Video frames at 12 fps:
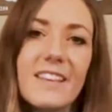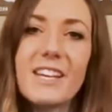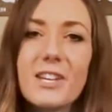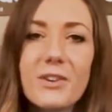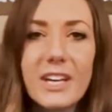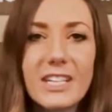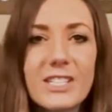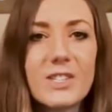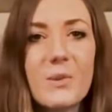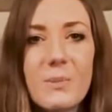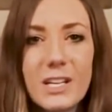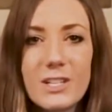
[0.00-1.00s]
thank you guys
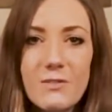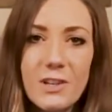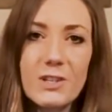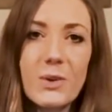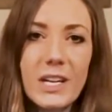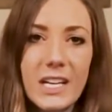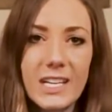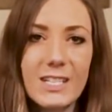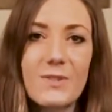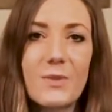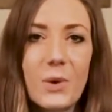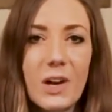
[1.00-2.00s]
so much for joining
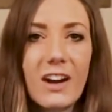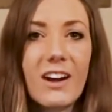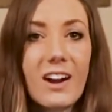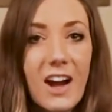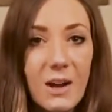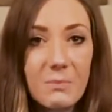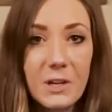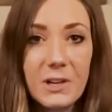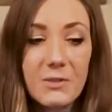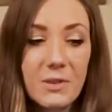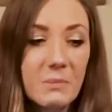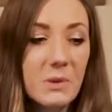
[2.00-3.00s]
us for our Hot
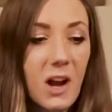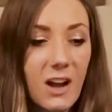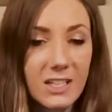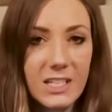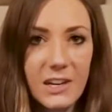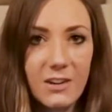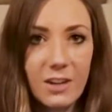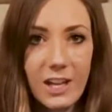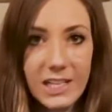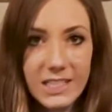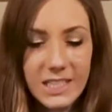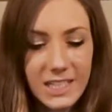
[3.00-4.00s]
Buttered Rum cocktail
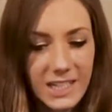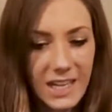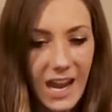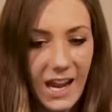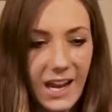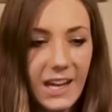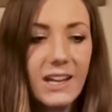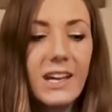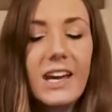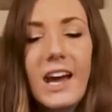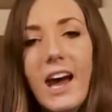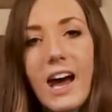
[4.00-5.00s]
class today.
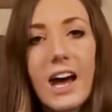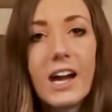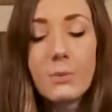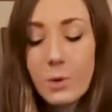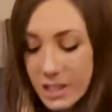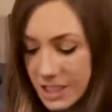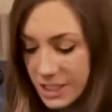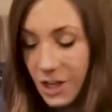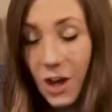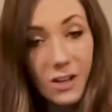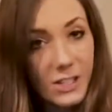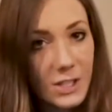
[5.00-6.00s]
I wanted
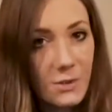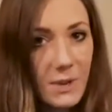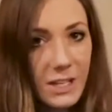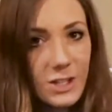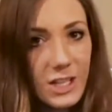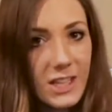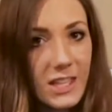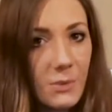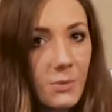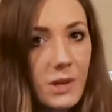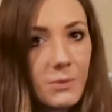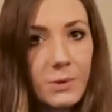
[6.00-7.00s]
to also mention that
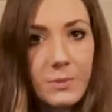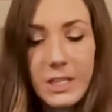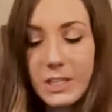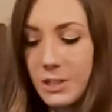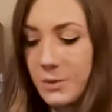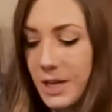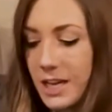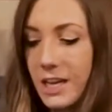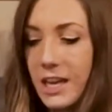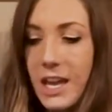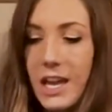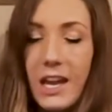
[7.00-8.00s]
we will be doing
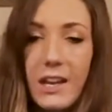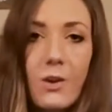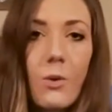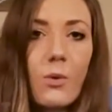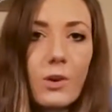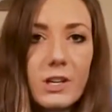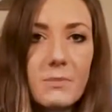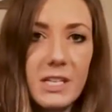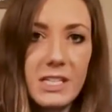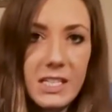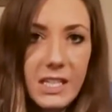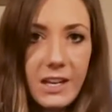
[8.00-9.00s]
an
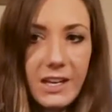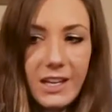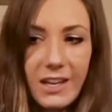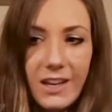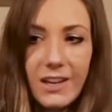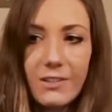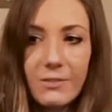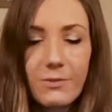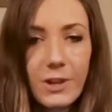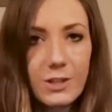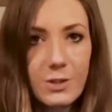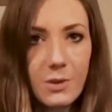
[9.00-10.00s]
ornamentini
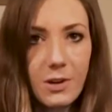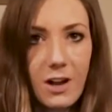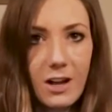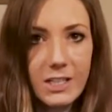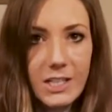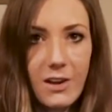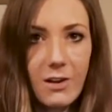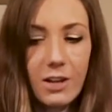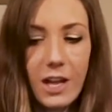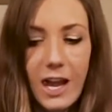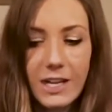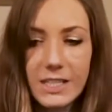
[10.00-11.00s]
virtual cocktail
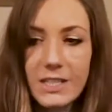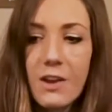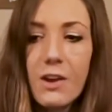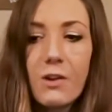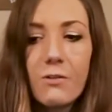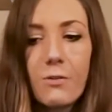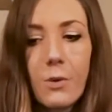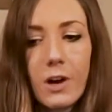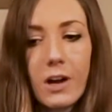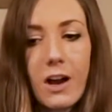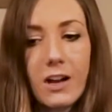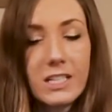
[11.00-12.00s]
class
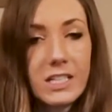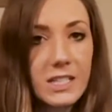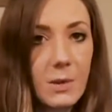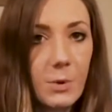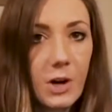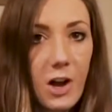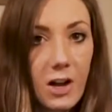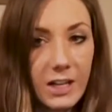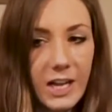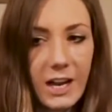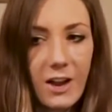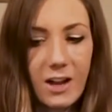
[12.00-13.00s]
for our December
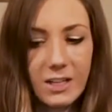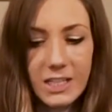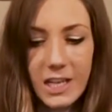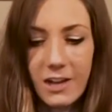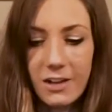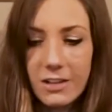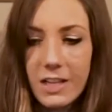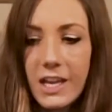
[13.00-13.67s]
holiday cocktail.